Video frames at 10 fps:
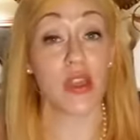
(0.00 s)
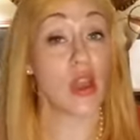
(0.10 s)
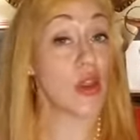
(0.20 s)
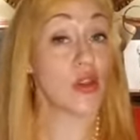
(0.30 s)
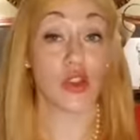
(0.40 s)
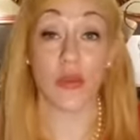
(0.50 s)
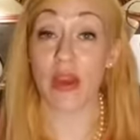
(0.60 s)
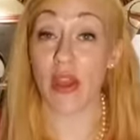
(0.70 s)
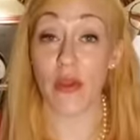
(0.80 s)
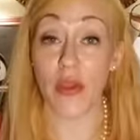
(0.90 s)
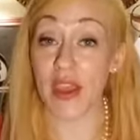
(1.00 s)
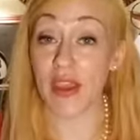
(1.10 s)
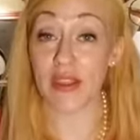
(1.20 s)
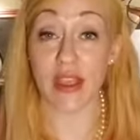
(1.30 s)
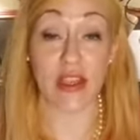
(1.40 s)
So many other
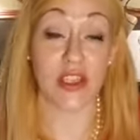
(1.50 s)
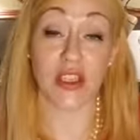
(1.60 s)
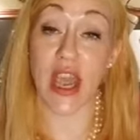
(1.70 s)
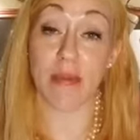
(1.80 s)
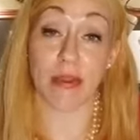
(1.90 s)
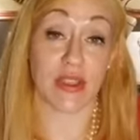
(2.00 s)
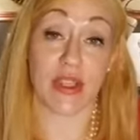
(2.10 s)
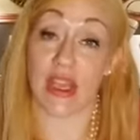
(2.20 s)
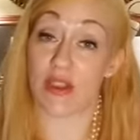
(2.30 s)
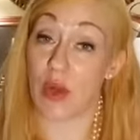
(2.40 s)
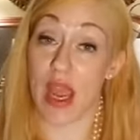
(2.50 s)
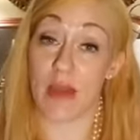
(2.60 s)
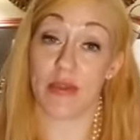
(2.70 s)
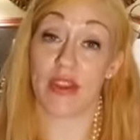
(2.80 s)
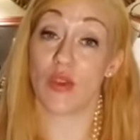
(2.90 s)
things, that just happens. That's what
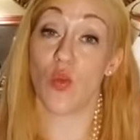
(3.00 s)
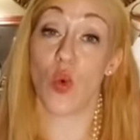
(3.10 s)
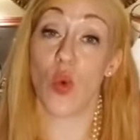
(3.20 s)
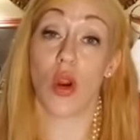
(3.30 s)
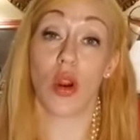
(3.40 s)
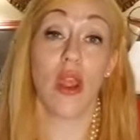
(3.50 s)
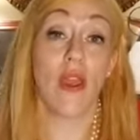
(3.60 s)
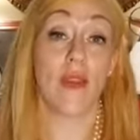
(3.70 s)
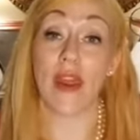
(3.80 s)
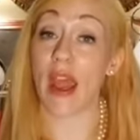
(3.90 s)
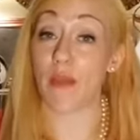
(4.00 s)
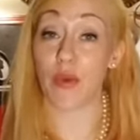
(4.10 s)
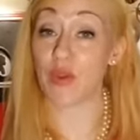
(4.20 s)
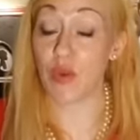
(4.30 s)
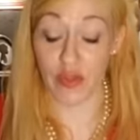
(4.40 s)
happens in war. That
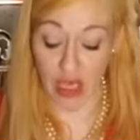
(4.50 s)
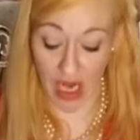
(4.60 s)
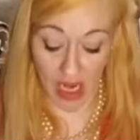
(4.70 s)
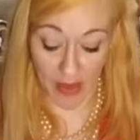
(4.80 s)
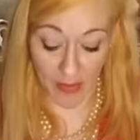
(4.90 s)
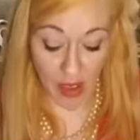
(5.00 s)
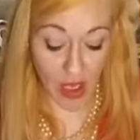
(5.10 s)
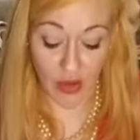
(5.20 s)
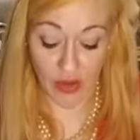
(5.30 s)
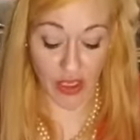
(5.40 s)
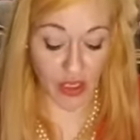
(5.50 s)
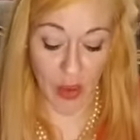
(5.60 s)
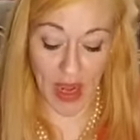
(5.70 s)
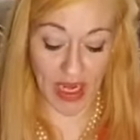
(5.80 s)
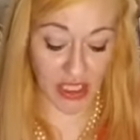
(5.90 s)
happens over time. There's also
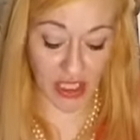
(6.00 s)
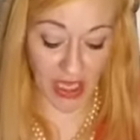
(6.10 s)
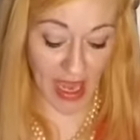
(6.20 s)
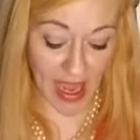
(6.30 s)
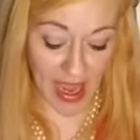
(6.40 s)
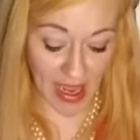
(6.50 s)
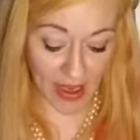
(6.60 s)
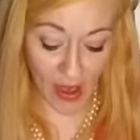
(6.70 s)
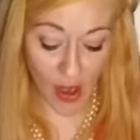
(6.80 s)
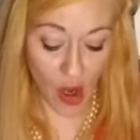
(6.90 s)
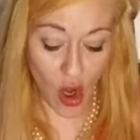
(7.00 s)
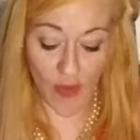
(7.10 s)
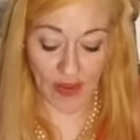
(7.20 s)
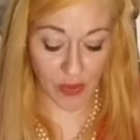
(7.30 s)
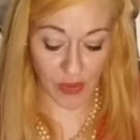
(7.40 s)
age and decay, all
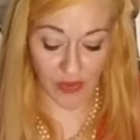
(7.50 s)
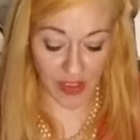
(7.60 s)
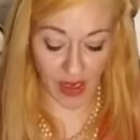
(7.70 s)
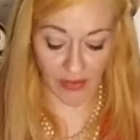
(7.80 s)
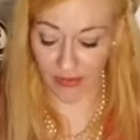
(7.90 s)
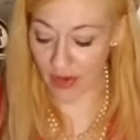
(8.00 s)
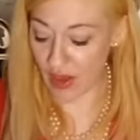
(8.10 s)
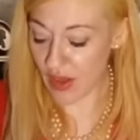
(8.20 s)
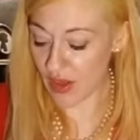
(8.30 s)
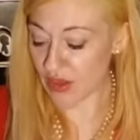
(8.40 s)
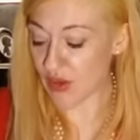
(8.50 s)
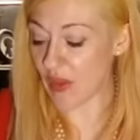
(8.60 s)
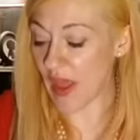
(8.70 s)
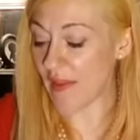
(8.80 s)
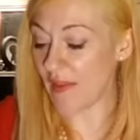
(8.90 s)
that sort of stuff. So
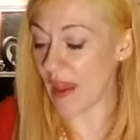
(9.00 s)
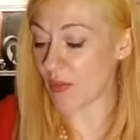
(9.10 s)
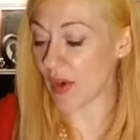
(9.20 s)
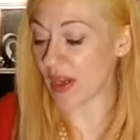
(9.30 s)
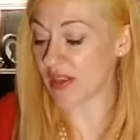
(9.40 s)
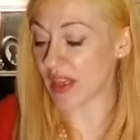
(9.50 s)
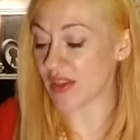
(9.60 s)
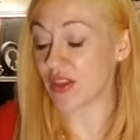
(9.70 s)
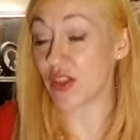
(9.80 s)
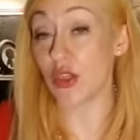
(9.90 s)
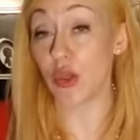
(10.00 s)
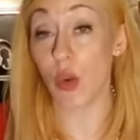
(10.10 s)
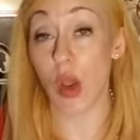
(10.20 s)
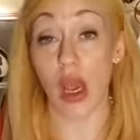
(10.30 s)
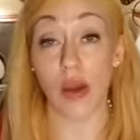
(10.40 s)
then that brings us to
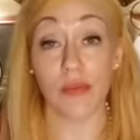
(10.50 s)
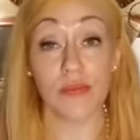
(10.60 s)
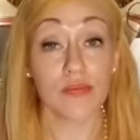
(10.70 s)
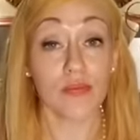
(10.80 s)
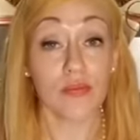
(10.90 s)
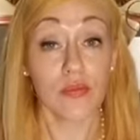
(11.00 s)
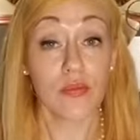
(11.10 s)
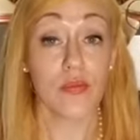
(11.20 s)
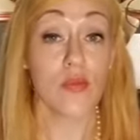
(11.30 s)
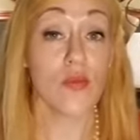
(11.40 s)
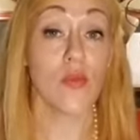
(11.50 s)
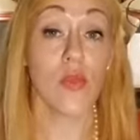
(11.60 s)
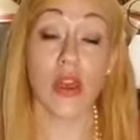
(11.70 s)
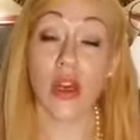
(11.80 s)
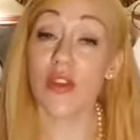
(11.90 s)

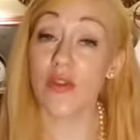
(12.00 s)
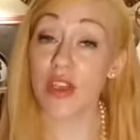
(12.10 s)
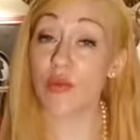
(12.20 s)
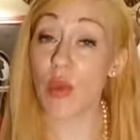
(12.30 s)
another reason why we